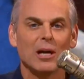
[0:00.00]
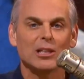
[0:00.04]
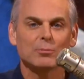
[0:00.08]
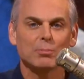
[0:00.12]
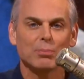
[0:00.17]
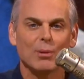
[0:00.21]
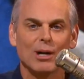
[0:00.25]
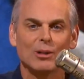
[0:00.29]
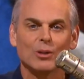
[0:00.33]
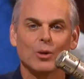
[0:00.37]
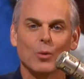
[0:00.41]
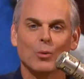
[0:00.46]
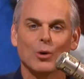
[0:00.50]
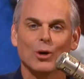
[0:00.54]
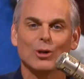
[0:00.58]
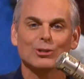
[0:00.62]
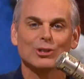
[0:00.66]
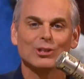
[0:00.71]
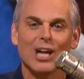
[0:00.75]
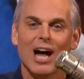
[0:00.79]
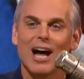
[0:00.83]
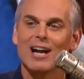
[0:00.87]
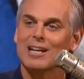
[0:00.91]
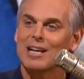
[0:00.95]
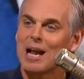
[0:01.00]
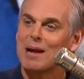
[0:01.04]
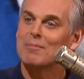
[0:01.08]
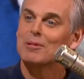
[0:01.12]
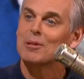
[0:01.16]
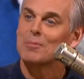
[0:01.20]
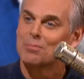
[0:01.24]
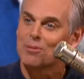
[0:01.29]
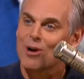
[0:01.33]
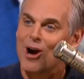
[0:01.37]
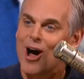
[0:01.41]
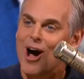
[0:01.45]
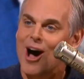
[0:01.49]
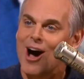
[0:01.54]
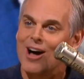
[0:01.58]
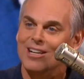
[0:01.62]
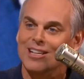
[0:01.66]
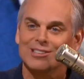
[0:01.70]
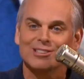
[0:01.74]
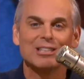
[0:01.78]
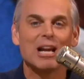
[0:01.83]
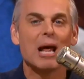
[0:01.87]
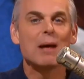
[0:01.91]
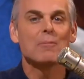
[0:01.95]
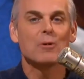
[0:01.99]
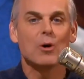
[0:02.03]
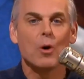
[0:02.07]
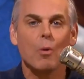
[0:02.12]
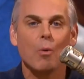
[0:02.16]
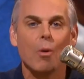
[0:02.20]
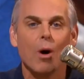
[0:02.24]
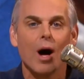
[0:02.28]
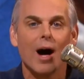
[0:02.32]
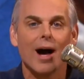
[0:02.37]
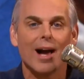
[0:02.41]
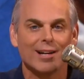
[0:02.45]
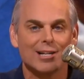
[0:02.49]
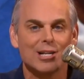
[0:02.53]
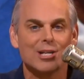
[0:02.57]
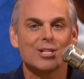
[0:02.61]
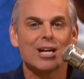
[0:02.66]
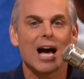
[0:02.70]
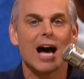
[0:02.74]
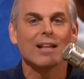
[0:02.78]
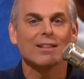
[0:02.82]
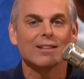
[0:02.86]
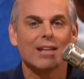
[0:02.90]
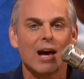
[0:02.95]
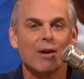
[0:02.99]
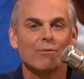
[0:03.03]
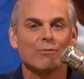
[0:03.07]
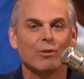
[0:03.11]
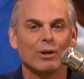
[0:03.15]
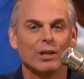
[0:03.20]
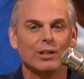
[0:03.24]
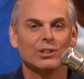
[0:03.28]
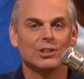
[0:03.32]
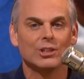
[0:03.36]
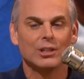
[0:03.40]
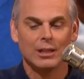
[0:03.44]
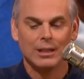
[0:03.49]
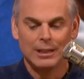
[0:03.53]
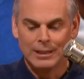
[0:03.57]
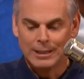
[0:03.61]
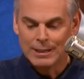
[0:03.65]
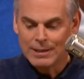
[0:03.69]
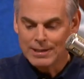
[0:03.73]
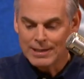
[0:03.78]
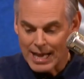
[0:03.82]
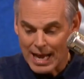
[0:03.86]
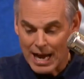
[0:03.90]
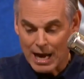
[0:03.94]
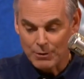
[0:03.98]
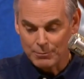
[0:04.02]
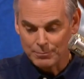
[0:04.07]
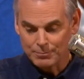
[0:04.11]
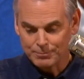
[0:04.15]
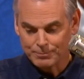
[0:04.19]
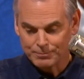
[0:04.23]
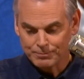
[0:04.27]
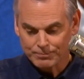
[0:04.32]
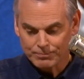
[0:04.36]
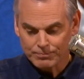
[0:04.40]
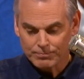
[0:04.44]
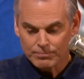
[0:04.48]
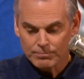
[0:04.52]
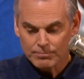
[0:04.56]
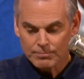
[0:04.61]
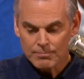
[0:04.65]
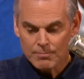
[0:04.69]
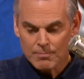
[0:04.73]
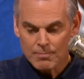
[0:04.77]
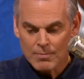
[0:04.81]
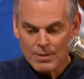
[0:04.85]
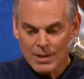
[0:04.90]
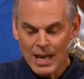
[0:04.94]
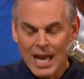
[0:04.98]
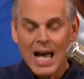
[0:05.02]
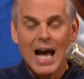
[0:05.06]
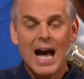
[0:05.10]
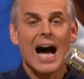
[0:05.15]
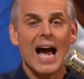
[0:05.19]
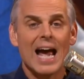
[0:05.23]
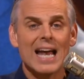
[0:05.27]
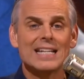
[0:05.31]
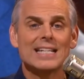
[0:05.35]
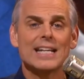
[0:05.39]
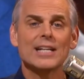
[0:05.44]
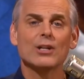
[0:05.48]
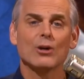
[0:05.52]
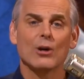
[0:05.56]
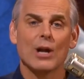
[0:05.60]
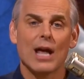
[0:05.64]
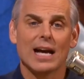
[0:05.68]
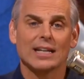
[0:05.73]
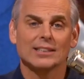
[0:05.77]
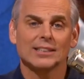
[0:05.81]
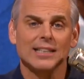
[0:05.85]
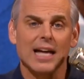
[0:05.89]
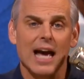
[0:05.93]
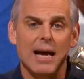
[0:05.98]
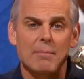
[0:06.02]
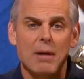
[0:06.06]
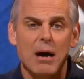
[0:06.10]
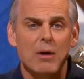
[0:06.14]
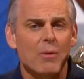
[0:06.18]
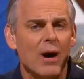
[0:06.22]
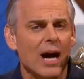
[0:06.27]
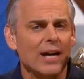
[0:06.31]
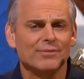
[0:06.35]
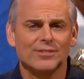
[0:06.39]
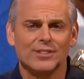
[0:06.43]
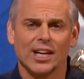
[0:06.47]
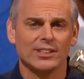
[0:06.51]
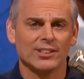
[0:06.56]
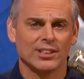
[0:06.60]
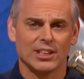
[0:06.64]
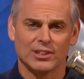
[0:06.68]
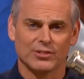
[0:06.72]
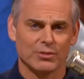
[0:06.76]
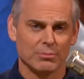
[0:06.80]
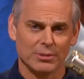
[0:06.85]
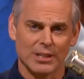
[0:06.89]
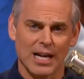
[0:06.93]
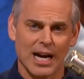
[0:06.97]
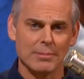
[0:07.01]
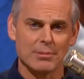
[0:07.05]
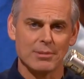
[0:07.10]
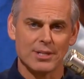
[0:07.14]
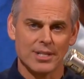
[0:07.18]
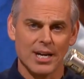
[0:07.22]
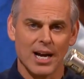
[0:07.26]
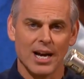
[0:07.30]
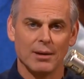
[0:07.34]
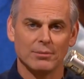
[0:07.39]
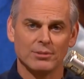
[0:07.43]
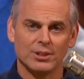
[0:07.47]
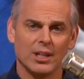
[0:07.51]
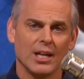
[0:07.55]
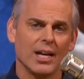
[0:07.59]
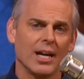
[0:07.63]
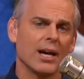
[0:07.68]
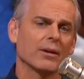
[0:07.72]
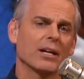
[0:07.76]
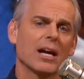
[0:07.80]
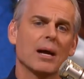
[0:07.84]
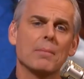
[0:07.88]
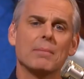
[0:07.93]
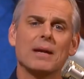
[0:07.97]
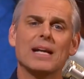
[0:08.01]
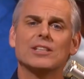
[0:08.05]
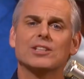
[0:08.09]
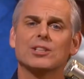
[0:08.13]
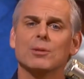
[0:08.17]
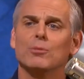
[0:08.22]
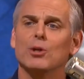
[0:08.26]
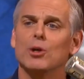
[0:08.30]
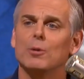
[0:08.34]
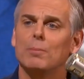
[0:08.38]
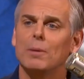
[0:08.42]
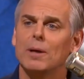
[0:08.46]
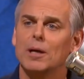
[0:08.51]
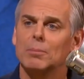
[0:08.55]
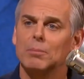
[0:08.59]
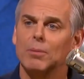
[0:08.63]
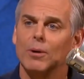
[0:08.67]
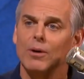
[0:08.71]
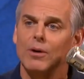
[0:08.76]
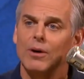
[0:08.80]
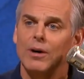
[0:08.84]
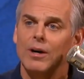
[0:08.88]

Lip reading: player in the world's not named LeBron. It's named Kawhi, and he's got leverage. Now, I had dinner last night. My wife does this from time to time. She said, I got to meet some new people.